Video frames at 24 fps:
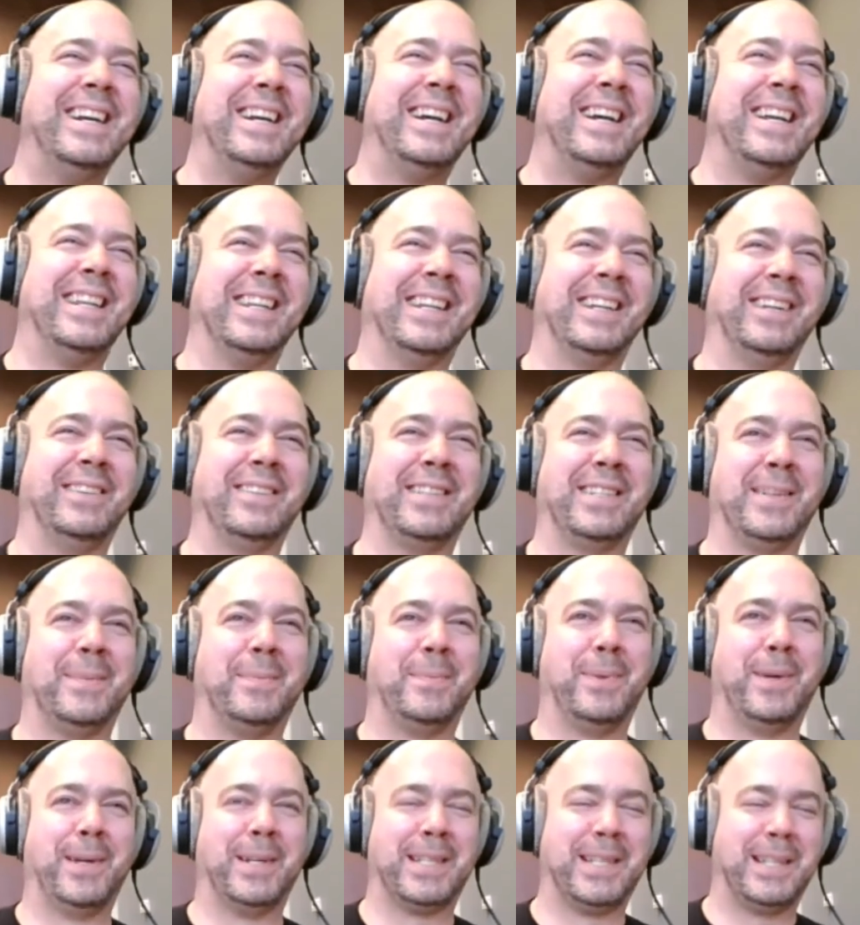I think he was
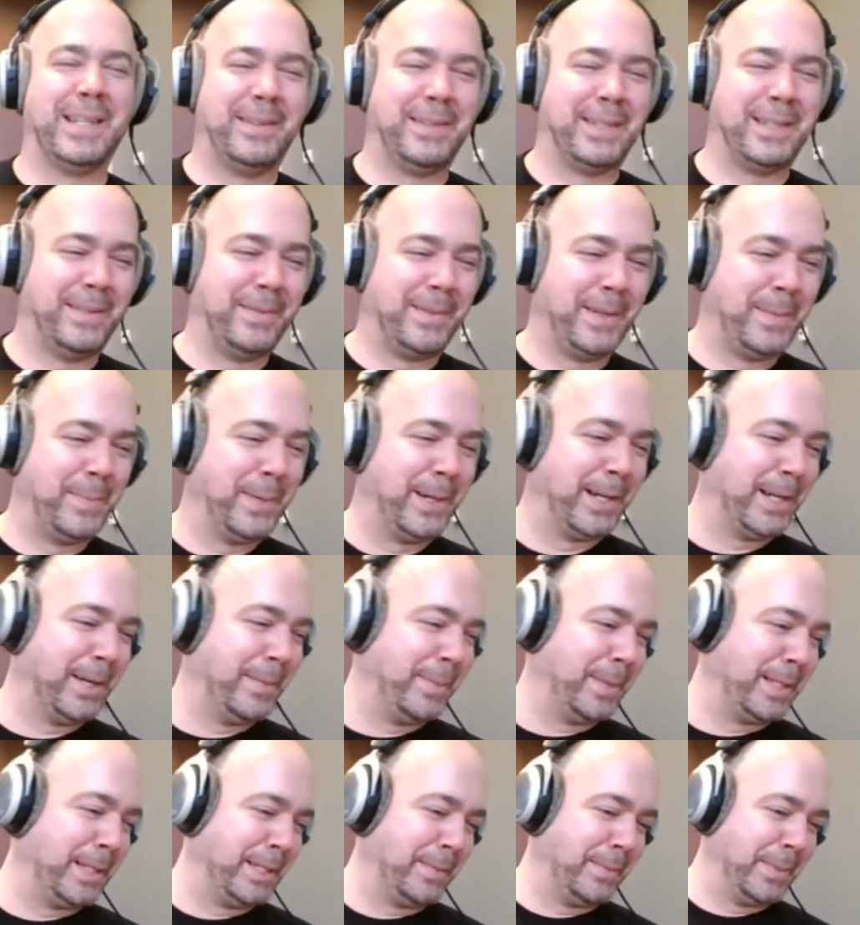impressed that I was able to pick up
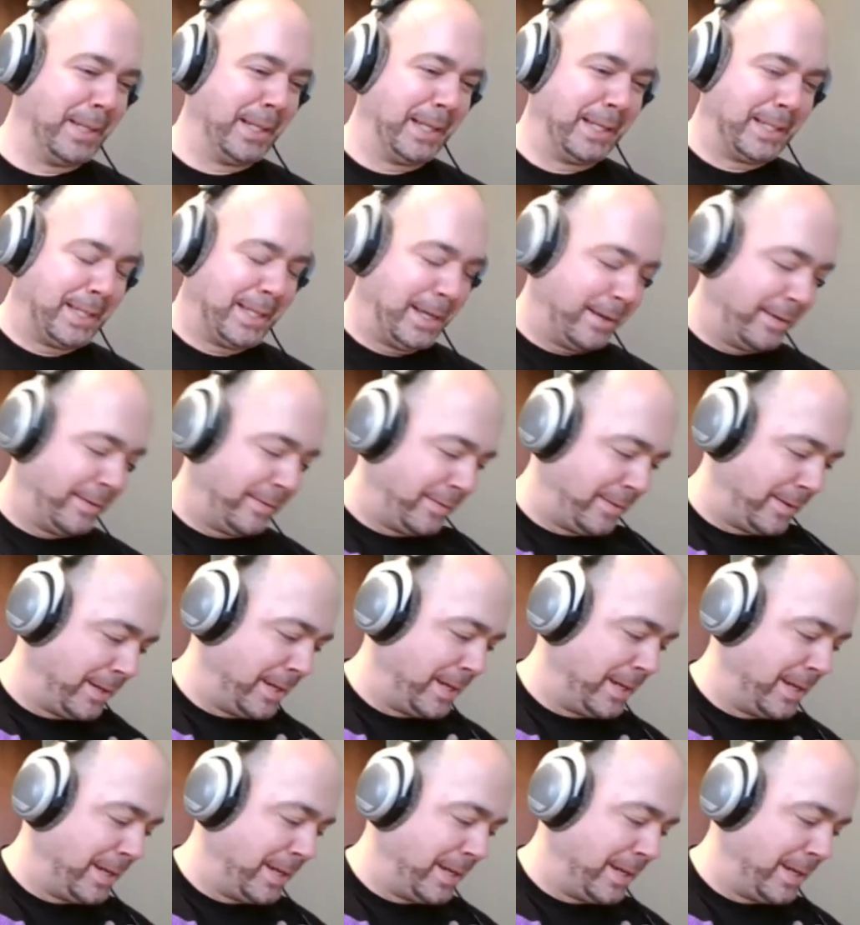on some of that stuff.